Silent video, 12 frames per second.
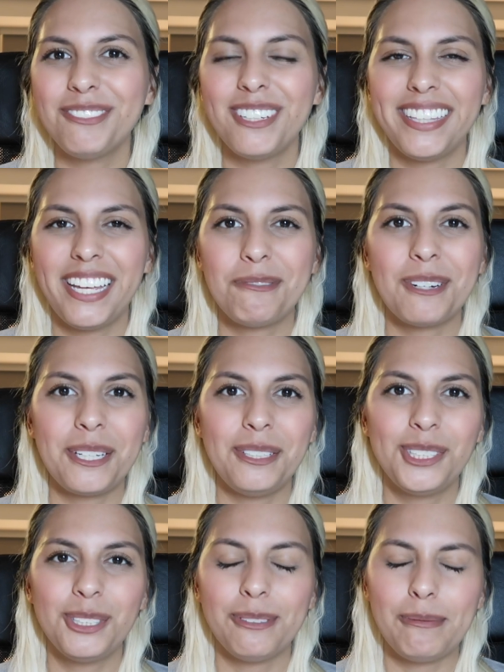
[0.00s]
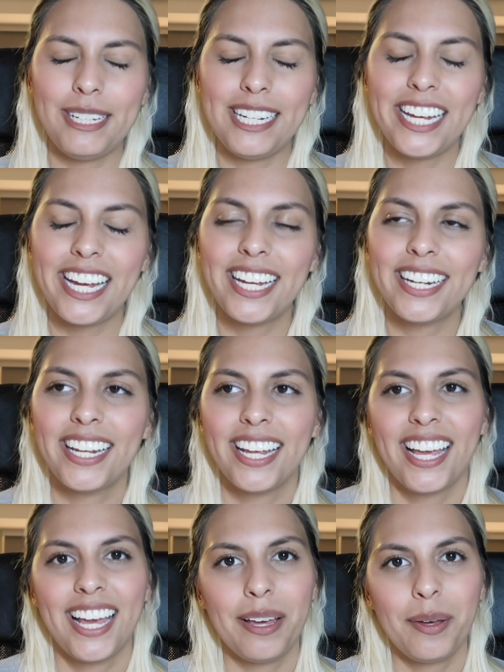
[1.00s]
what they want you to remediate.
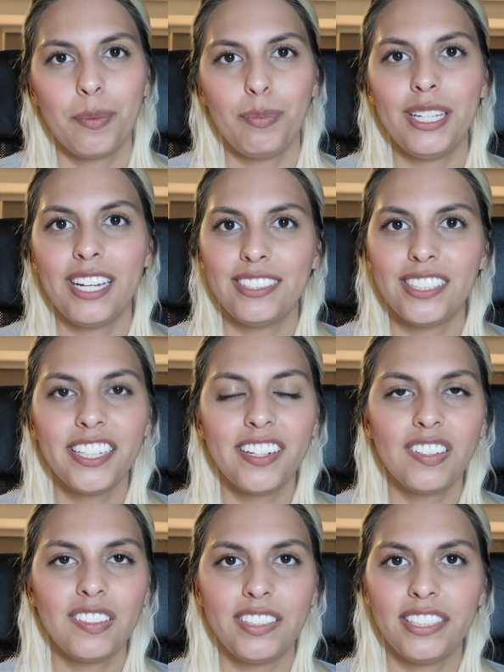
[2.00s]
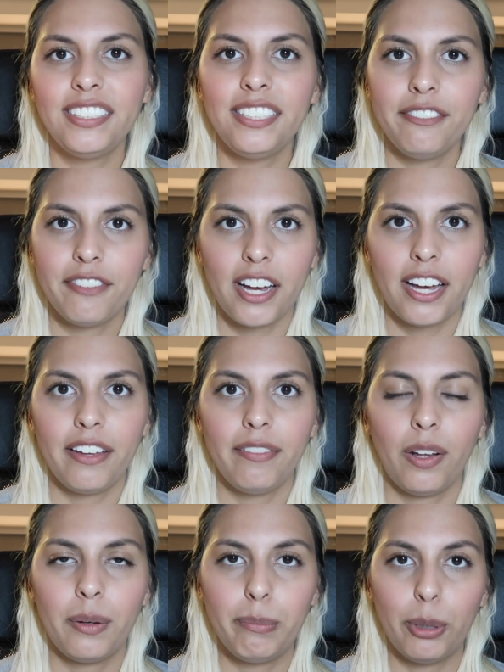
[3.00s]
Because I got a 65
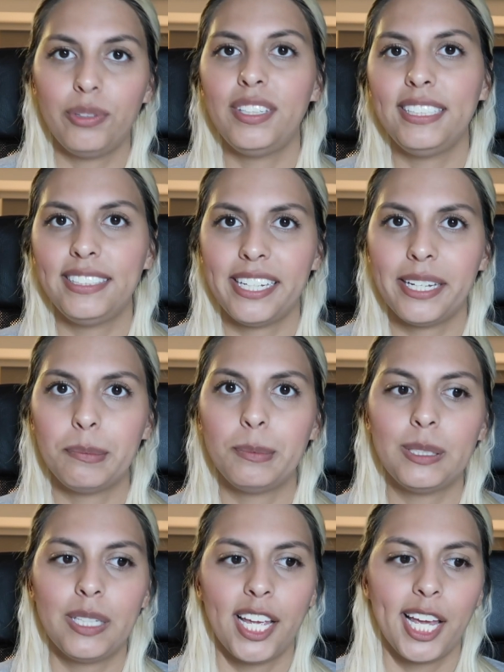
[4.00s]
on both exams,